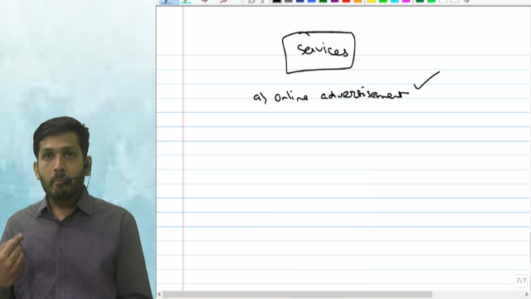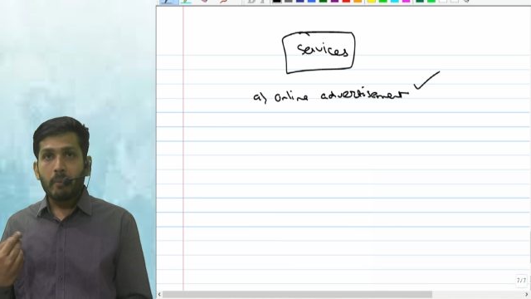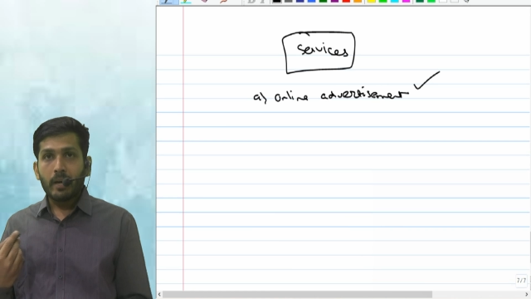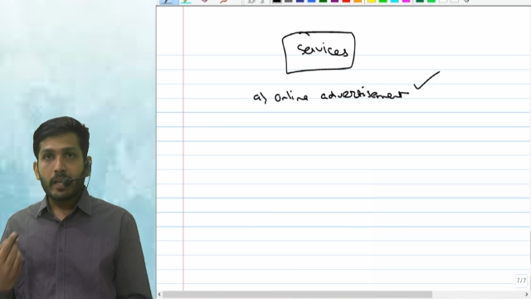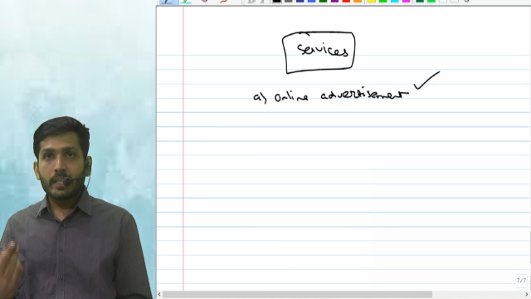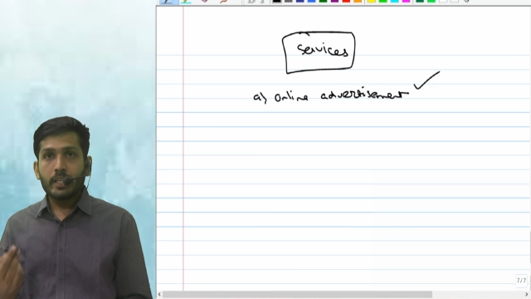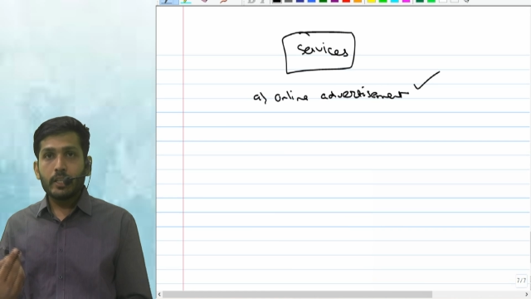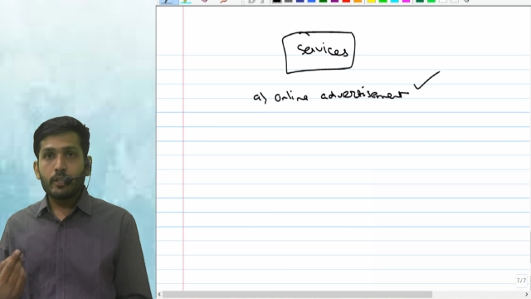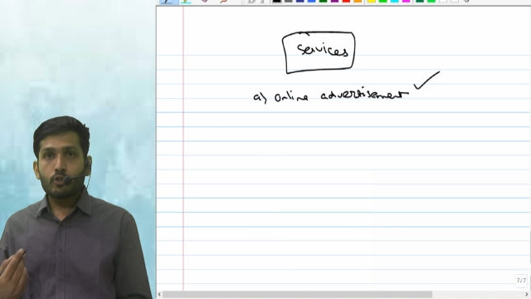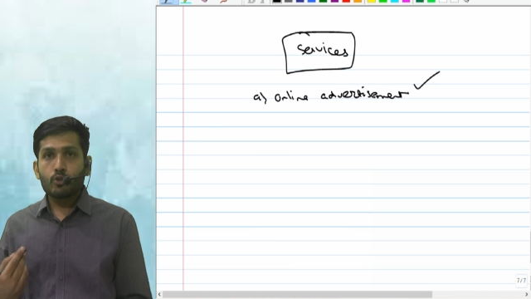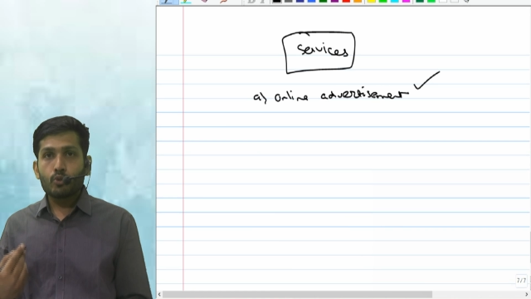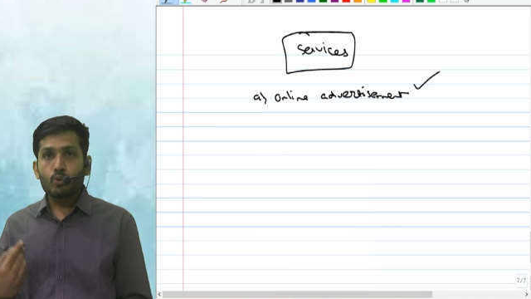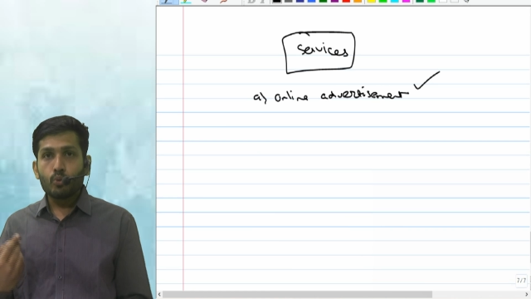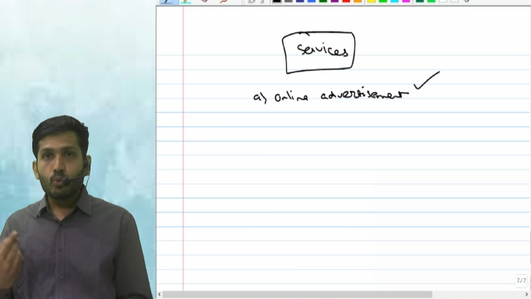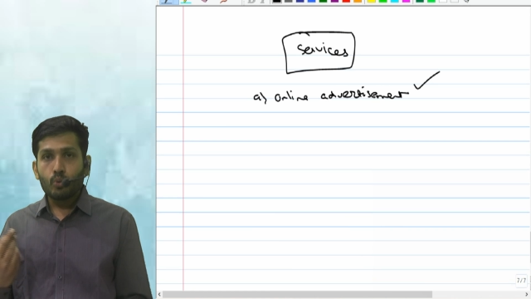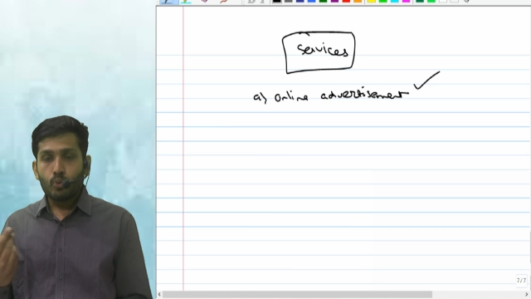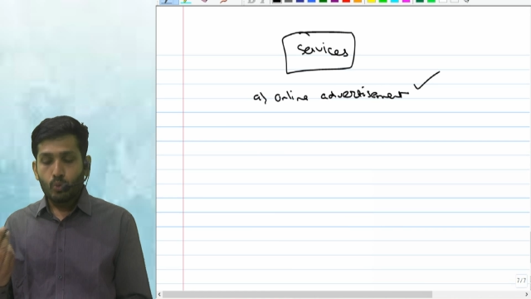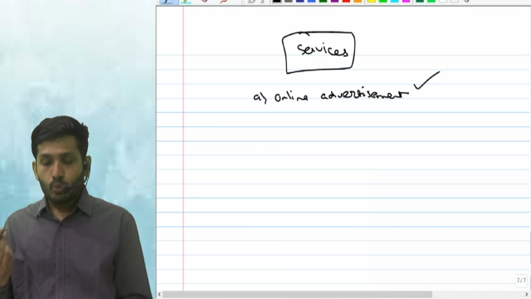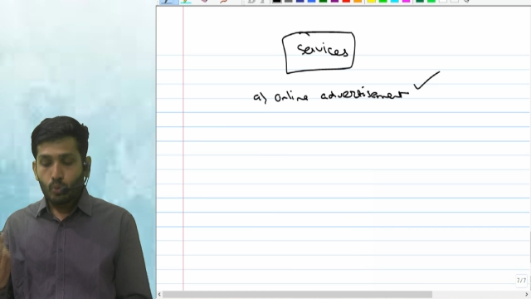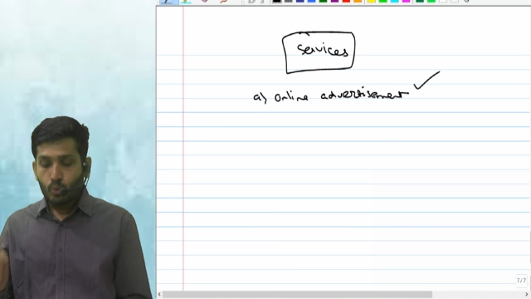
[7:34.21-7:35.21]
money
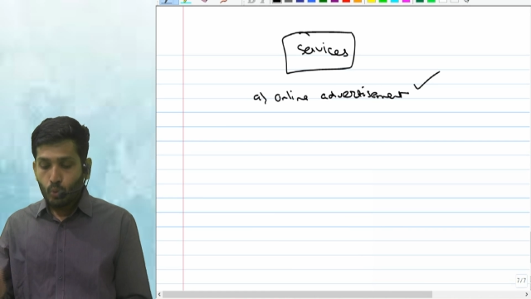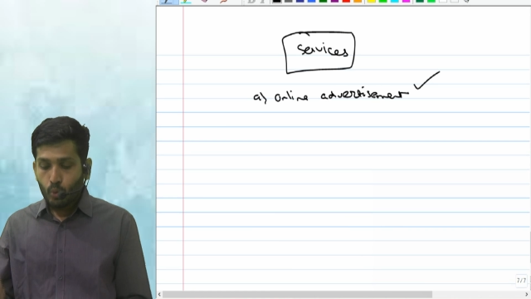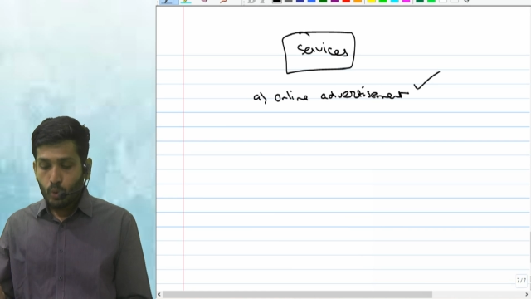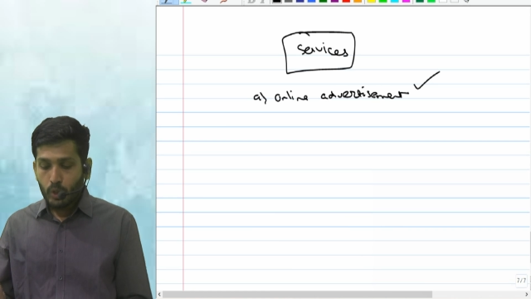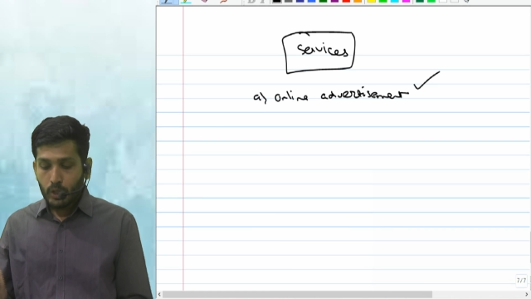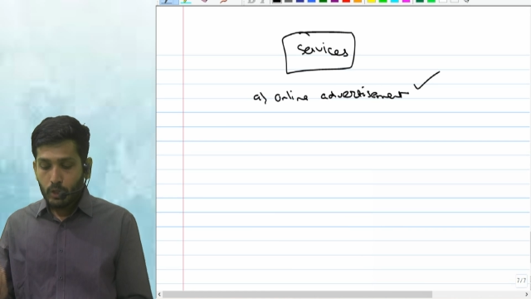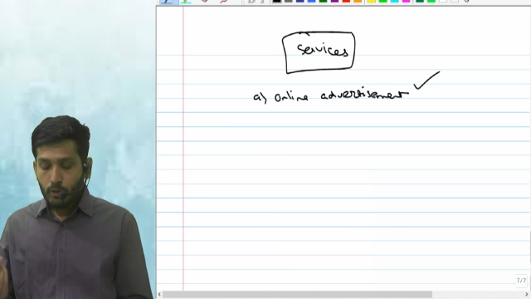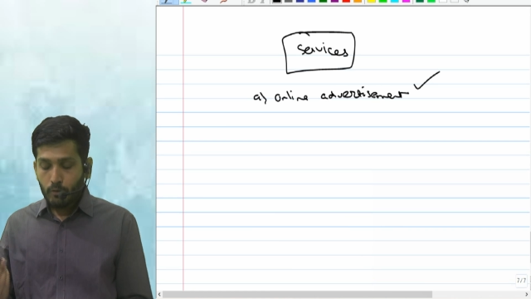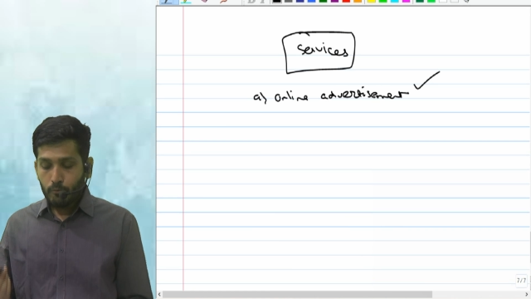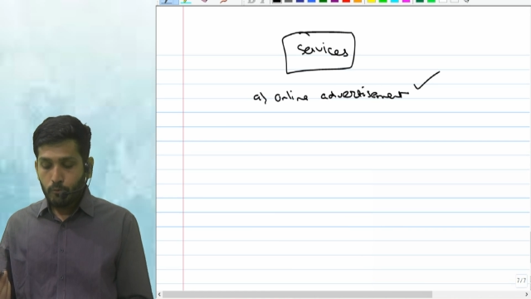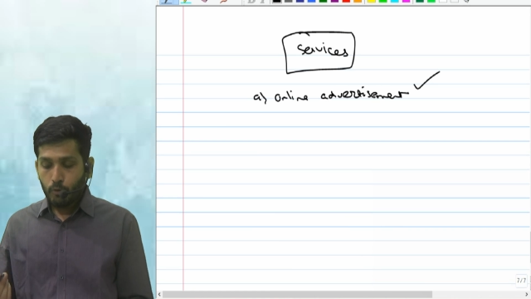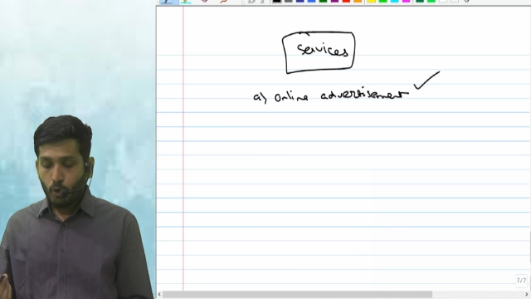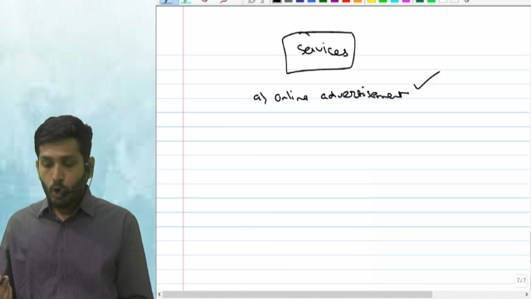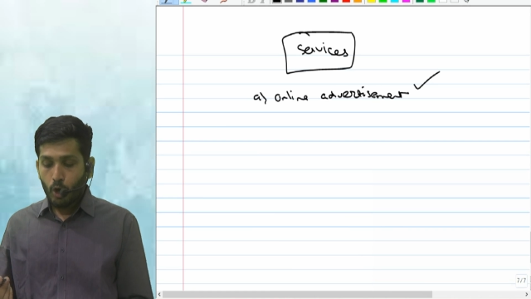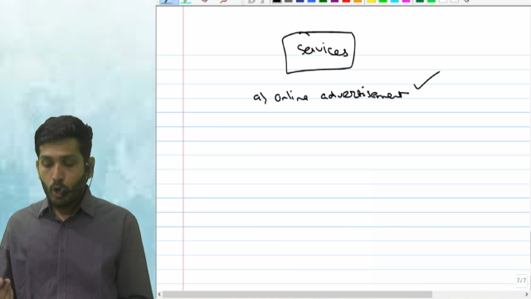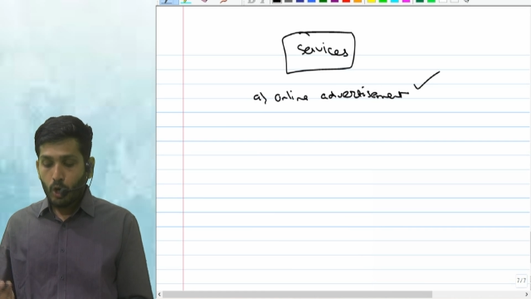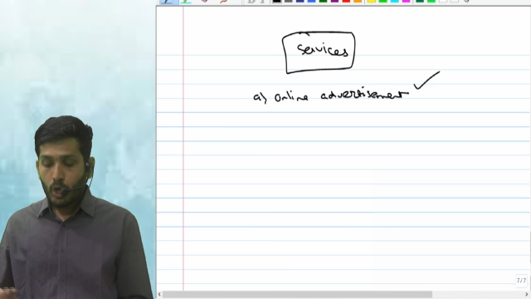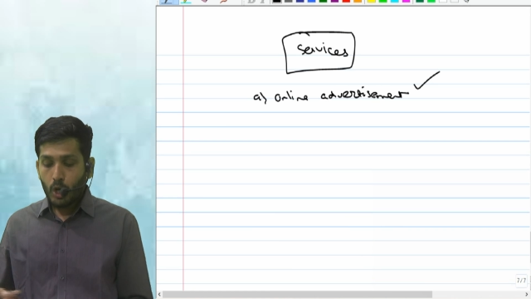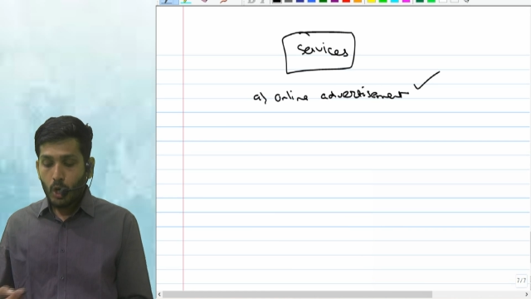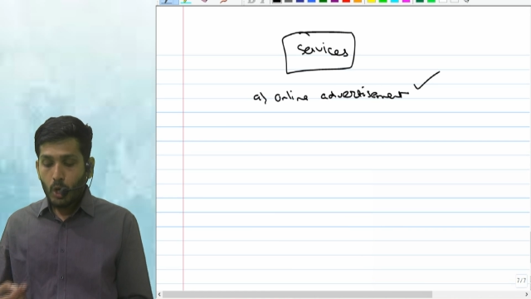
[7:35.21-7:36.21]
to Google
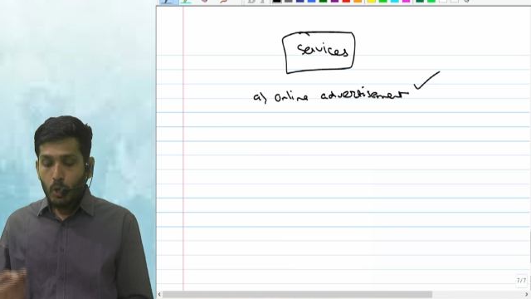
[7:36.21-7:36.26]
for